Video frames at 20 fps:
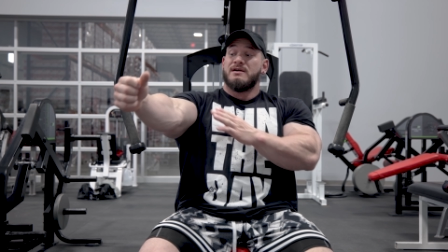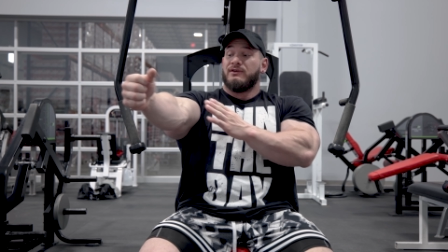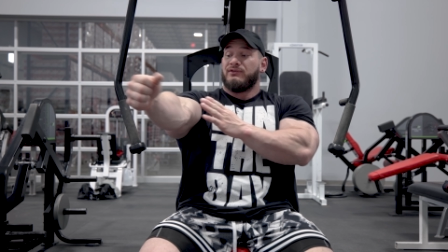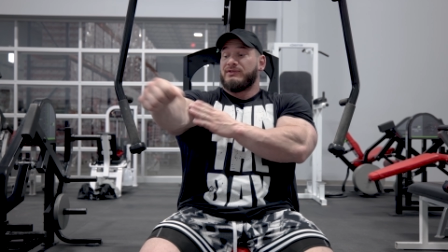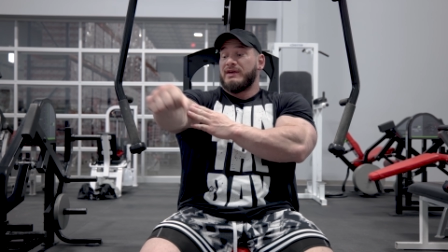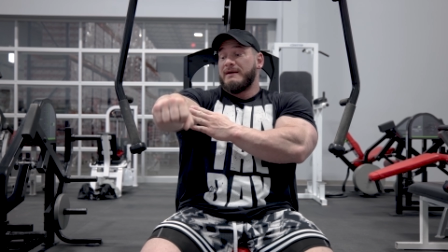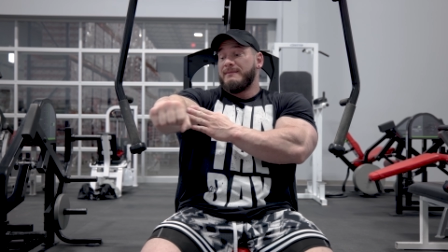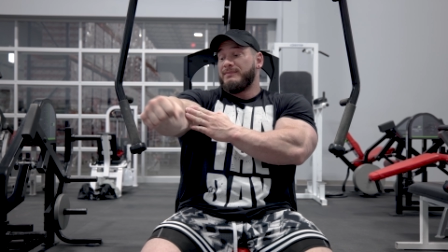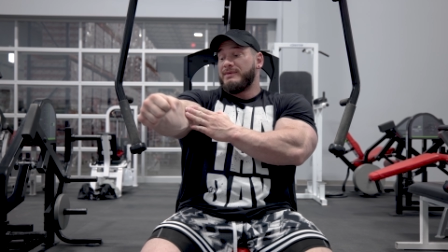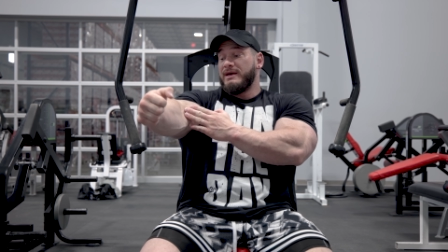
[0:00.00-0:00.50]

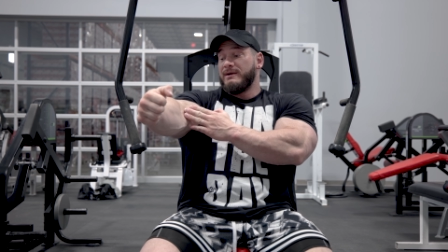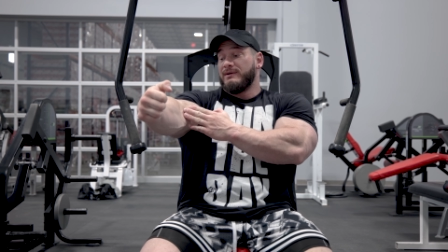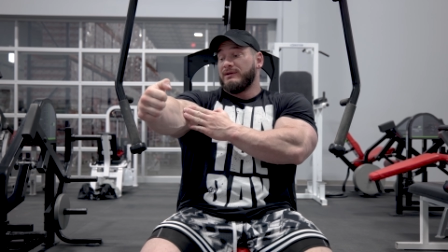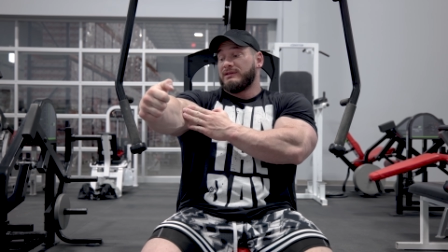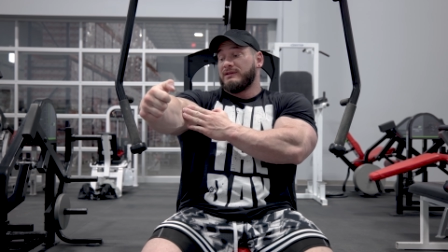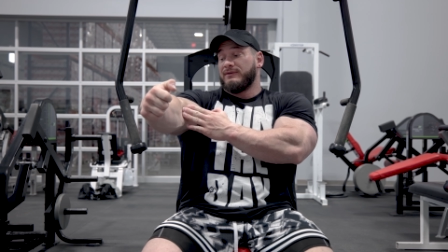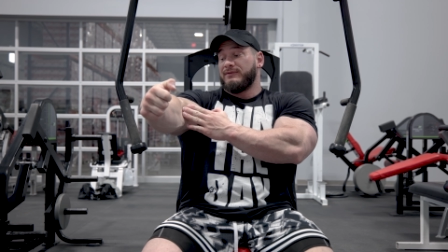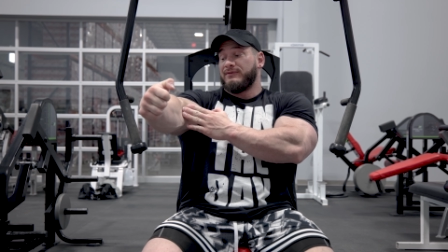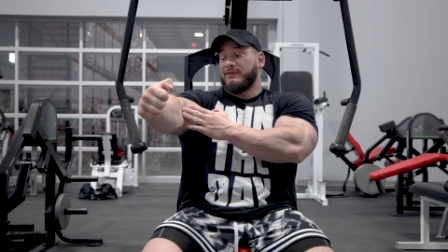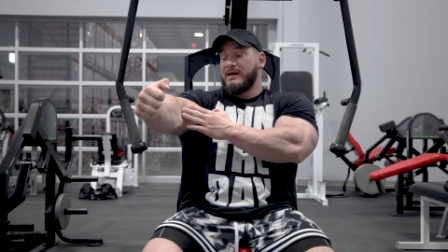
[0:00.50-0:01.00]
Same thing
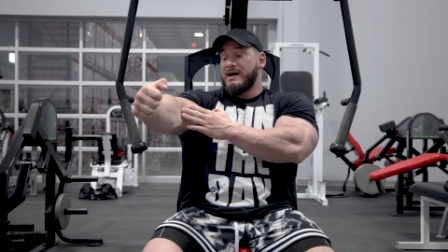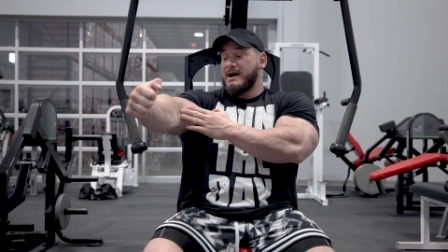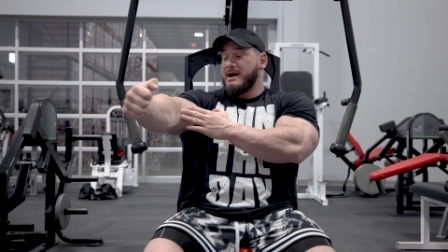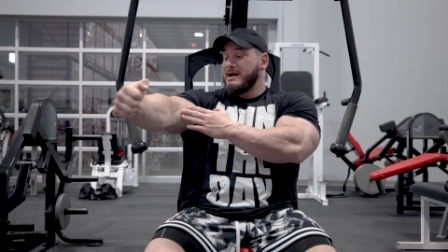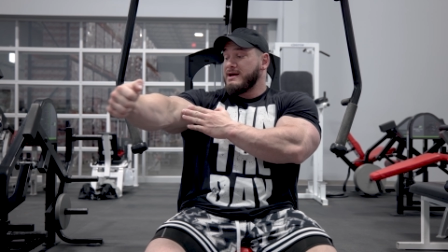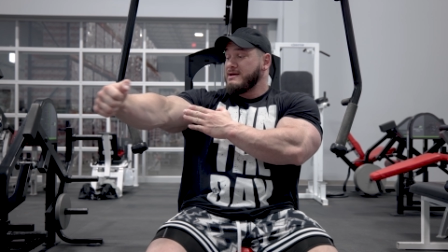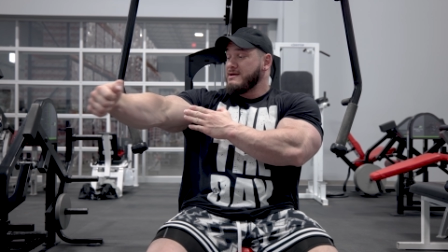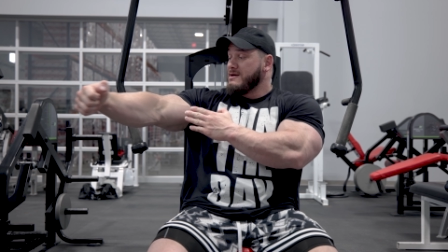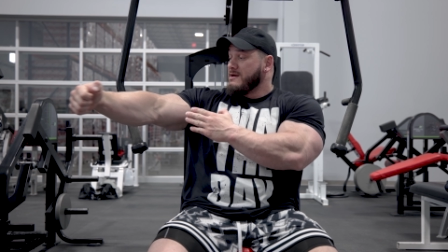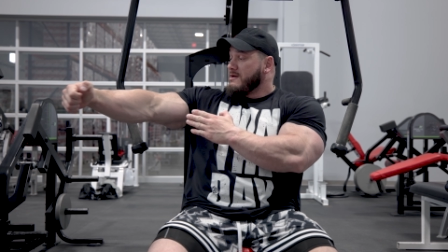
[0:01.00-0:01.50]
with the
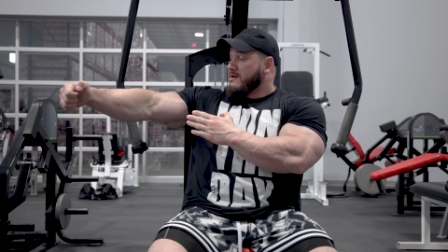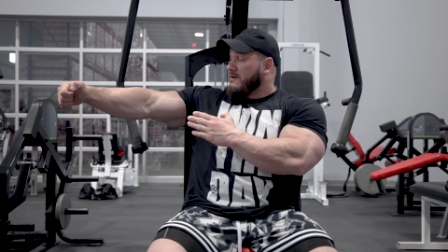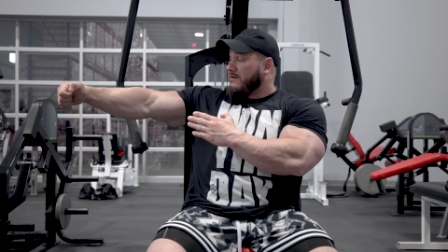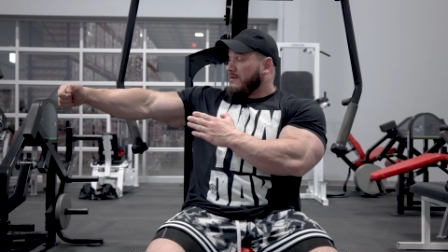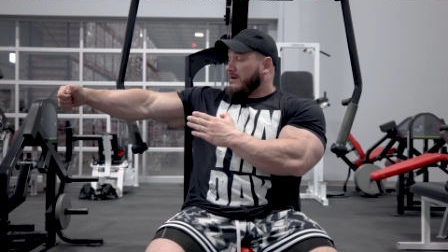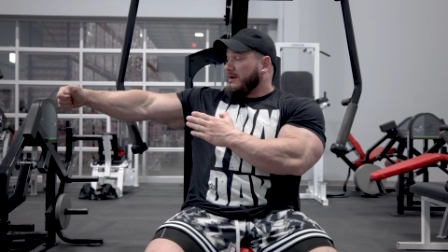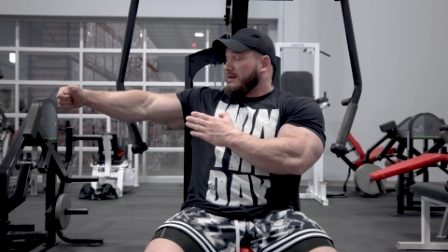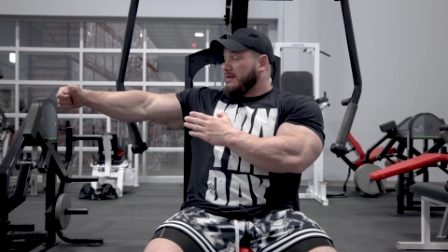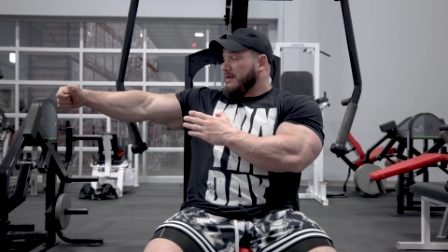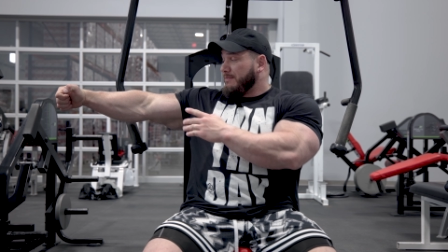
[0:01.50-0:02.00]
fly.
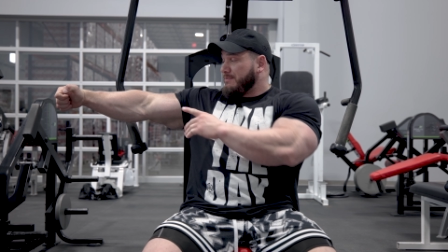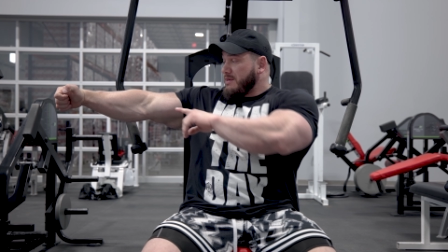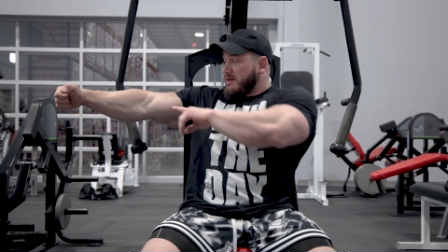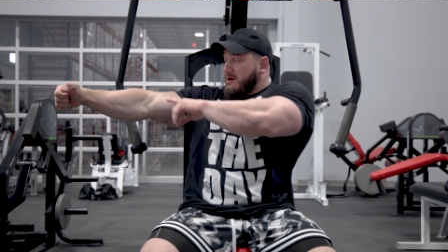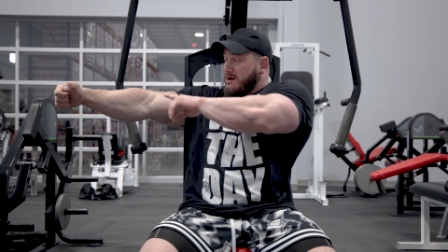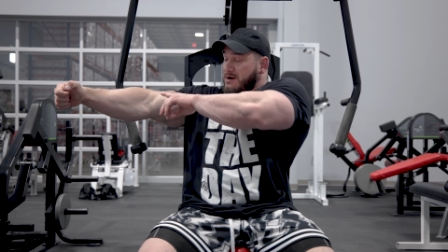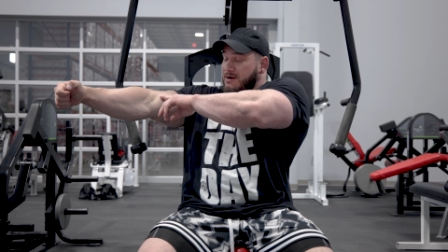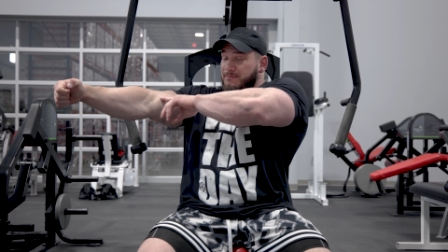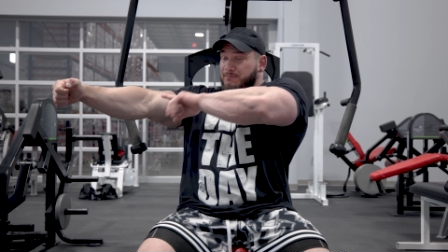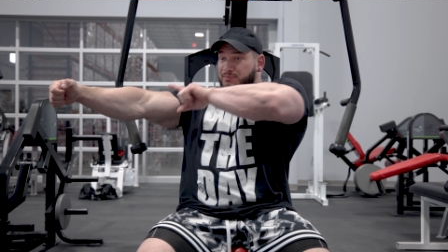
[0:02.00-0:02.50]
We want to keep
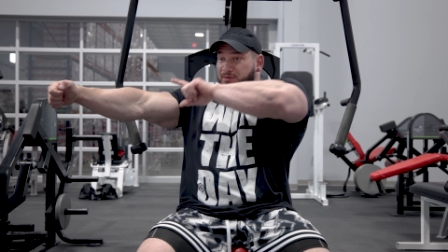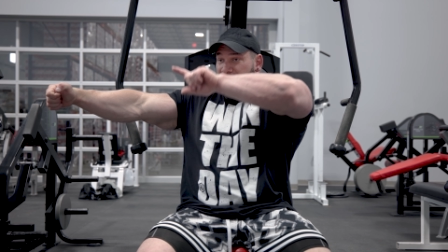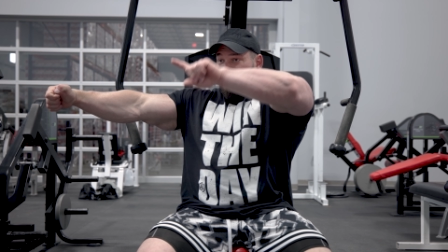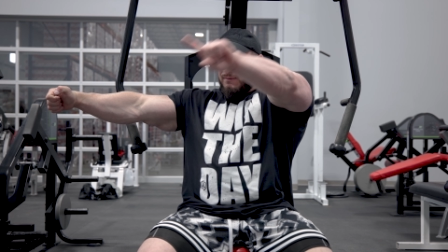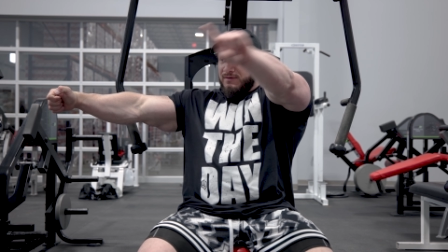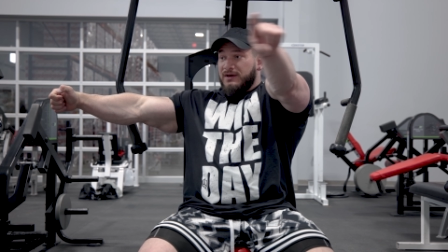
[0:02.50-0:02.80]
that armpit